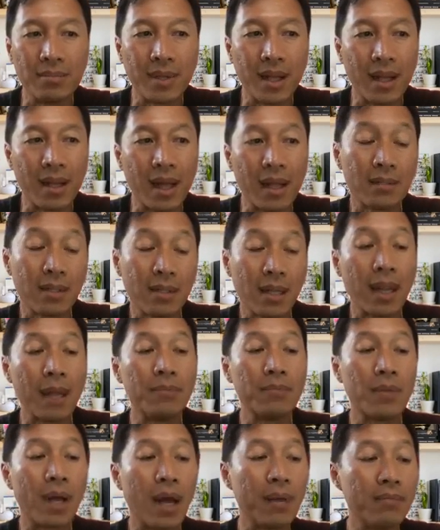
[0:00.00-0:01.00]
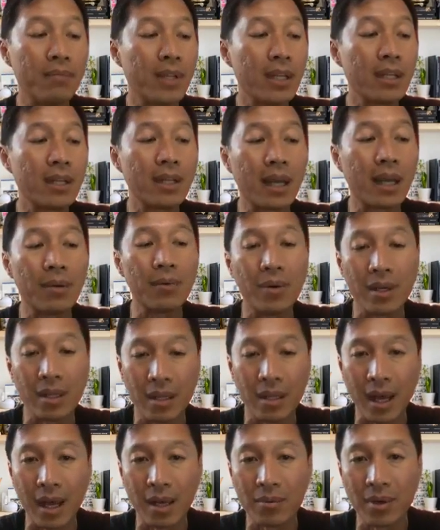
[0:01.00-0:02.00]
And I'm thinking I want
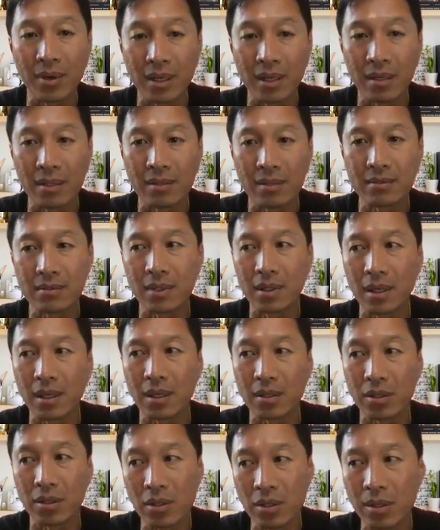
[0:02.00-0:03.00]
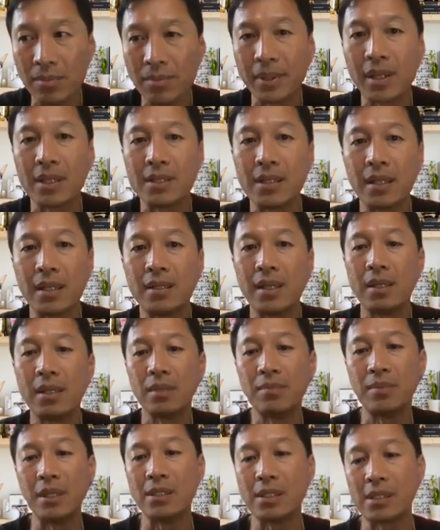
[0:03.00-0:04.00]
a girl because they tend to
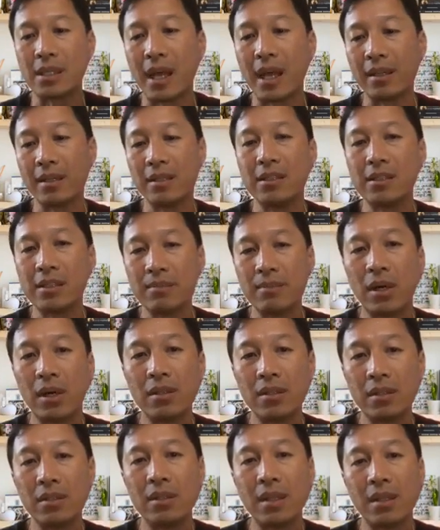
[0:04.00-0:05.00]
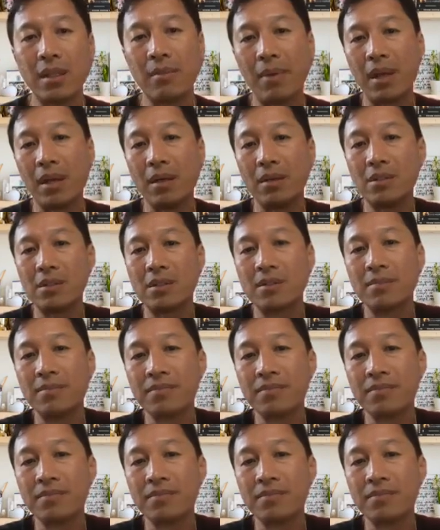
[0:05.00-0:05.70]
be slightly smaller than the males,